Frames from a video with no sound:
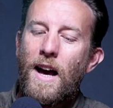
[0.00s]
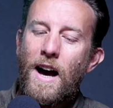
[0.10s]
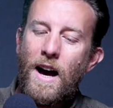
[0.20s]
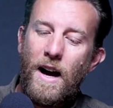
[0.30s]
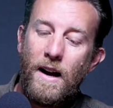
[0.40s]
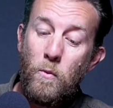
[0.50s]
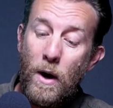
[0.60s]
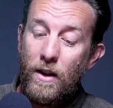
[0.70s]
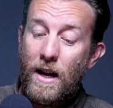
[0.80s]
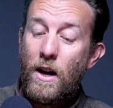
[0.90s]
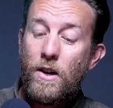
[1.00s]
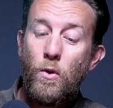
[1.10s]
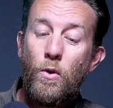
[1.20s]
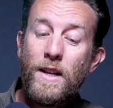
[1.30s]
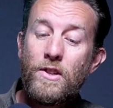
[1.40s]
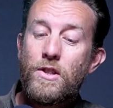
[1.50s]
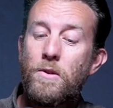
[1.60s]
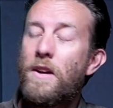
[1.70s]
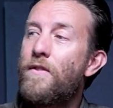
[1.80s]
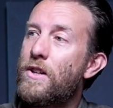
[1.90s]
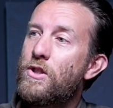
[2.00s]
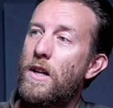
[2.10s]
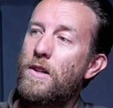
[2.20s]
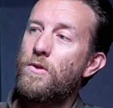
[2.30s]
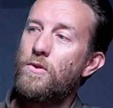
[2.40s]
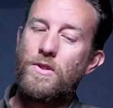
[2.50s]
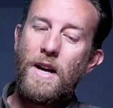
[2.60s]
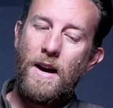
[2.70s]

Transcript: Uh, well, according to evangelicals